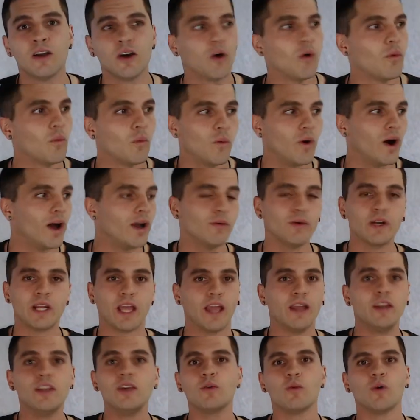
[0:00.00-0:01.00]
Why would
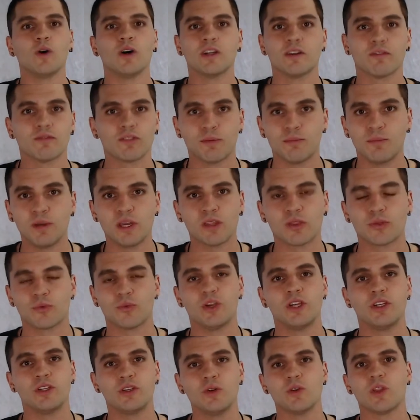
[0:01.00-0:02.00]
any one of the big
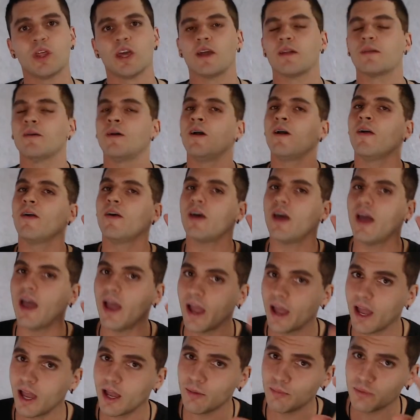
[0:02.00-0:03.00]
three do that?
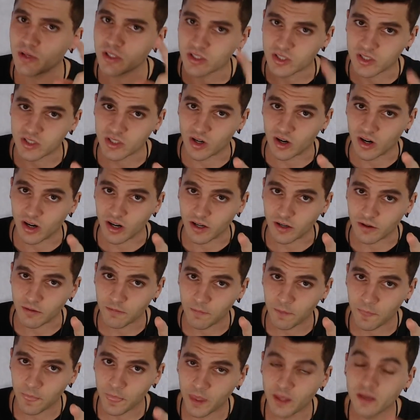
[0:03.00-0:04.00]

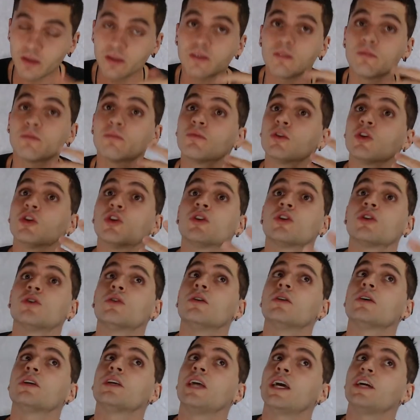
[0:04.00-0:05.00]
Amazon,
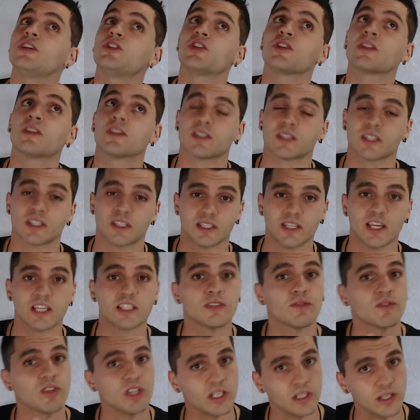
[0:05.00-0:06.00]
gauging the
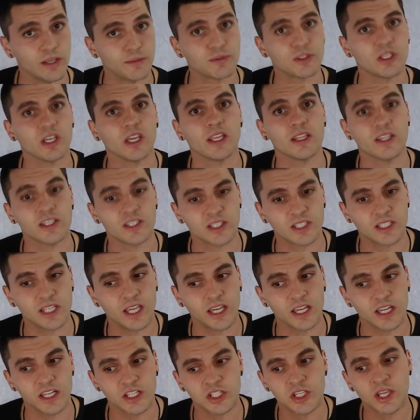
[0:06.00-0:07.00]
success of the Elipsa and the
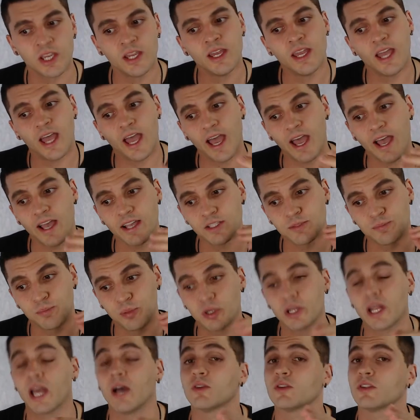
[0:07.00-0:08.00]
Sage, has
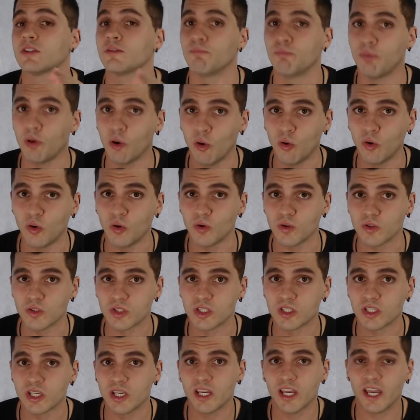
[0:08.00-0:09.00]
put out some
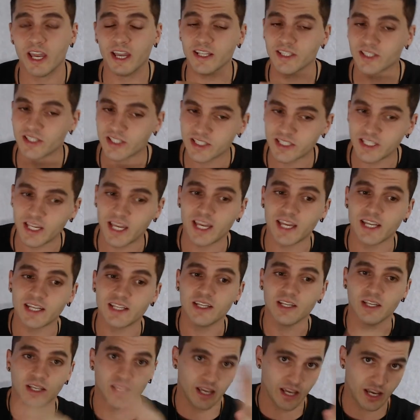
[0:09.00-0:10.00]
polls and
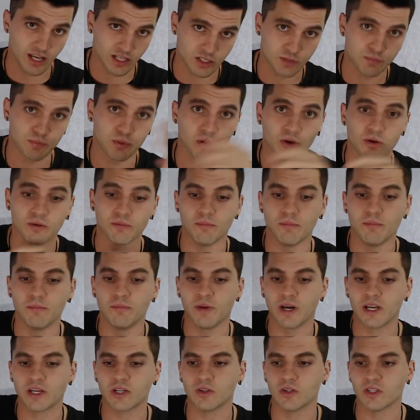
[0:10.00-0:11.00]
said, as per
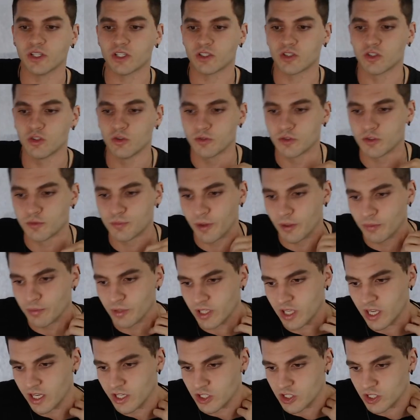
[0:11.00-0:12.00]
Michael in his news
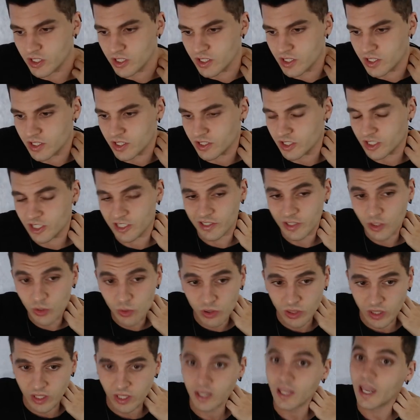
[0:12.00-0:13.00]
publications,
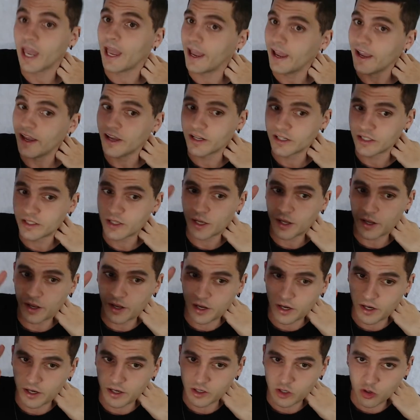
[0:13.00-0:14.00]
sleuthing, and
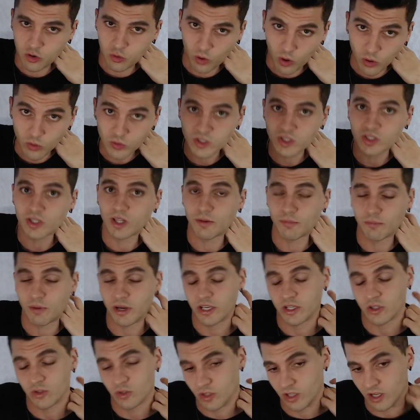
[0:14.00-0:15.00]
uh, quotes that
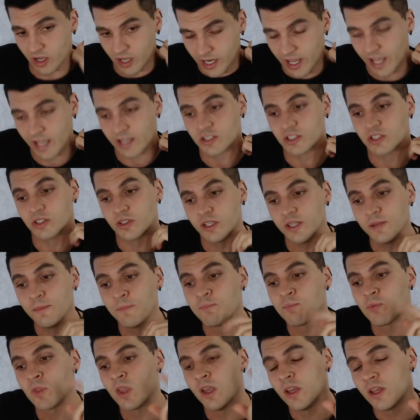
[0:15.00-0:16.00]
Michael got actually,
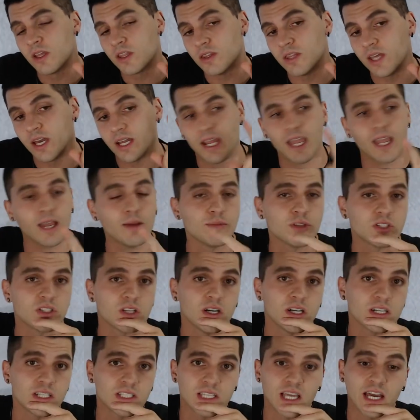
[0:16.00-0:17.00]
that
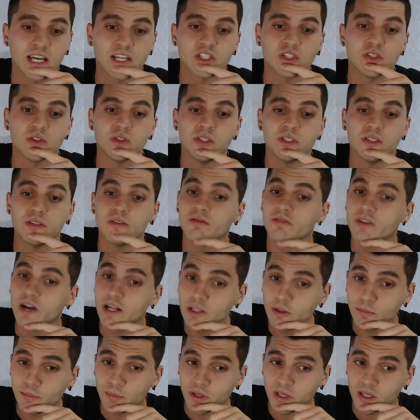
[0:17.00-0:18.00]
Amazon is actually
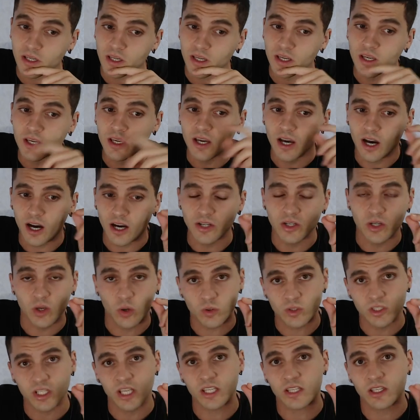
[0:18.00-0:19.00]
developing a
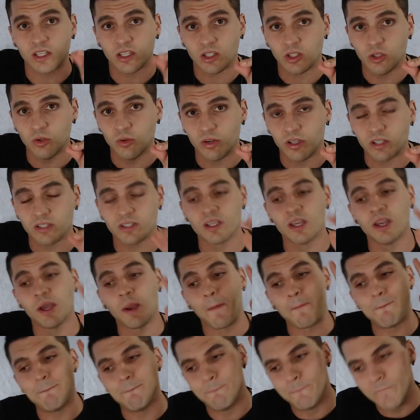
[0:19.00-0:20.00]
note taking unit.
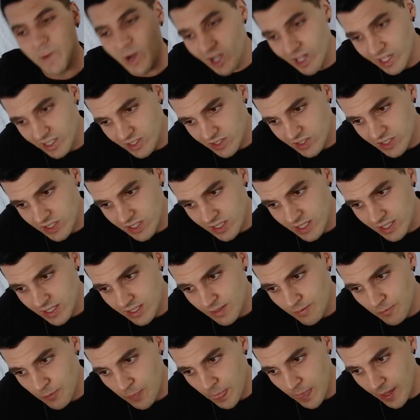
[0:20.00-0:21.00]
But
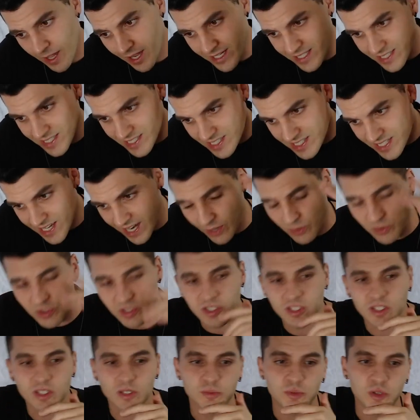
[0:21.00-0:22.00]
I doubt
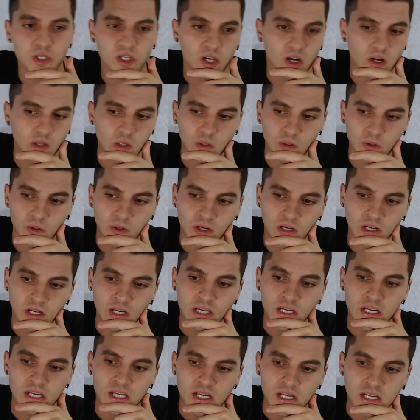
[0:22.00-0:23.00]
it's going to be color.
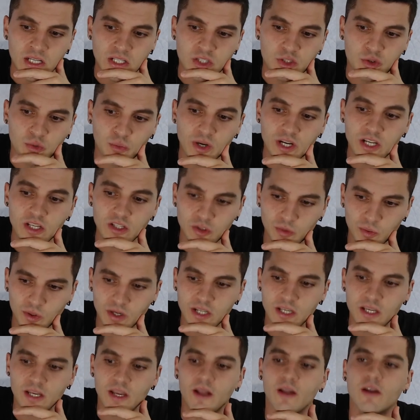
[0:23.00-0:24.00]

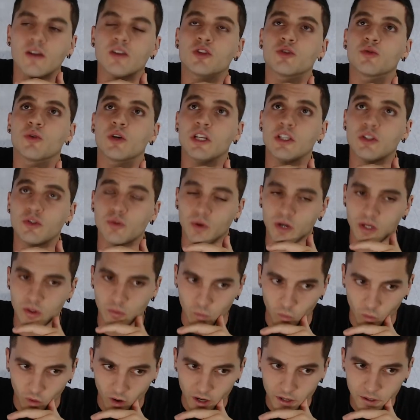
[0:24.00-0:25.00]
2020 and
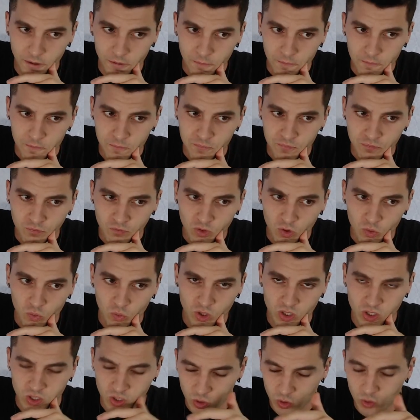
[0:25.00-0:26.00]
2021
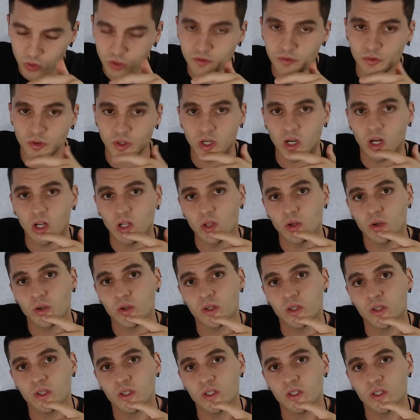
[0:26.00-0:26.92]
were huge for color,